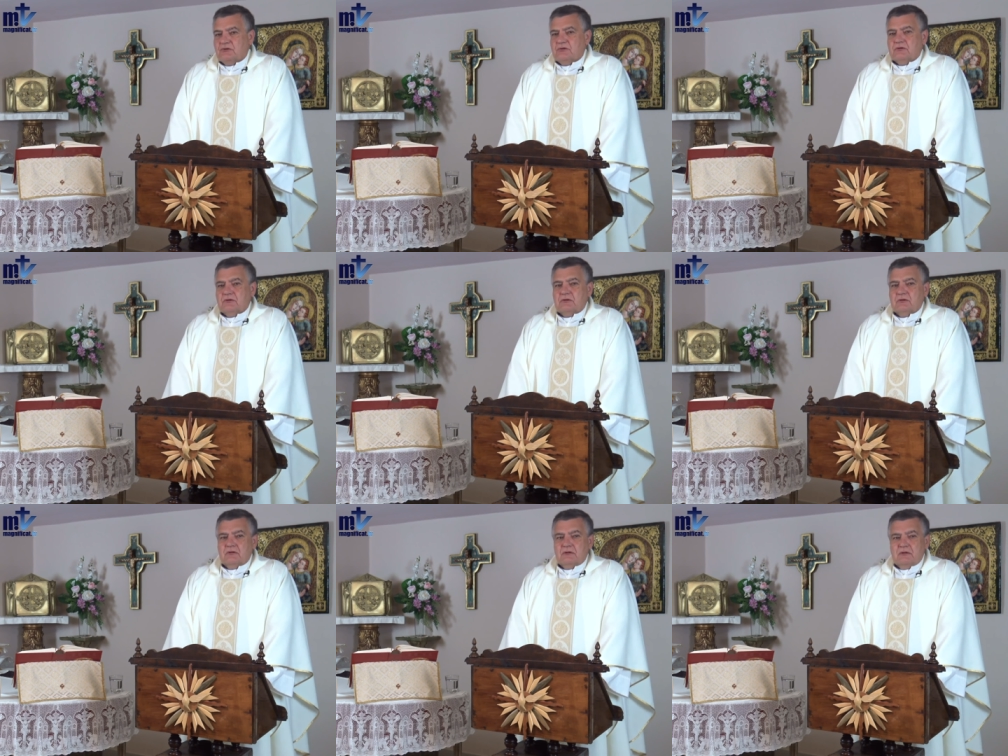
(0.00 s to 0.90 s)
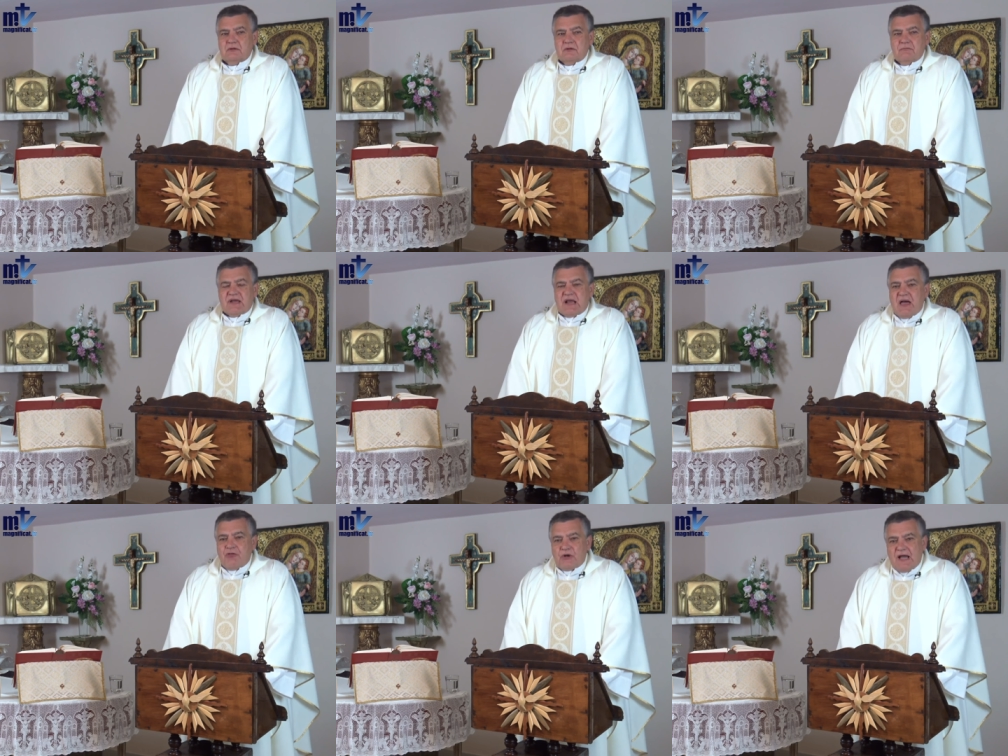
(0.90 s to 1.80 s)
to worship
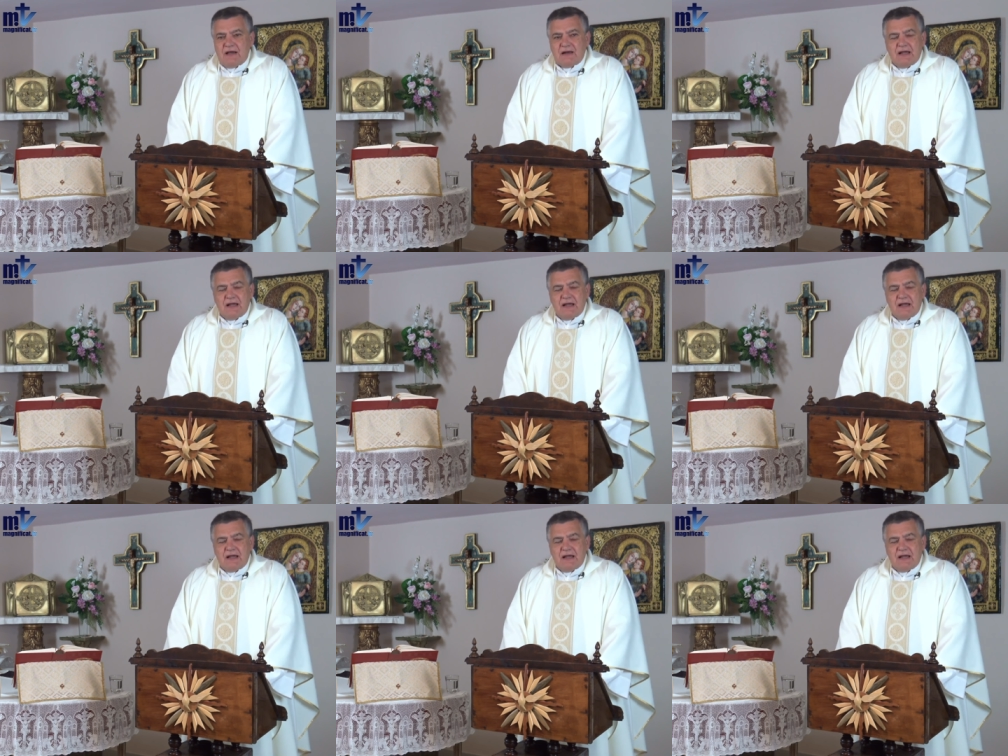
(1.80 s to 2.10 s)
Christ,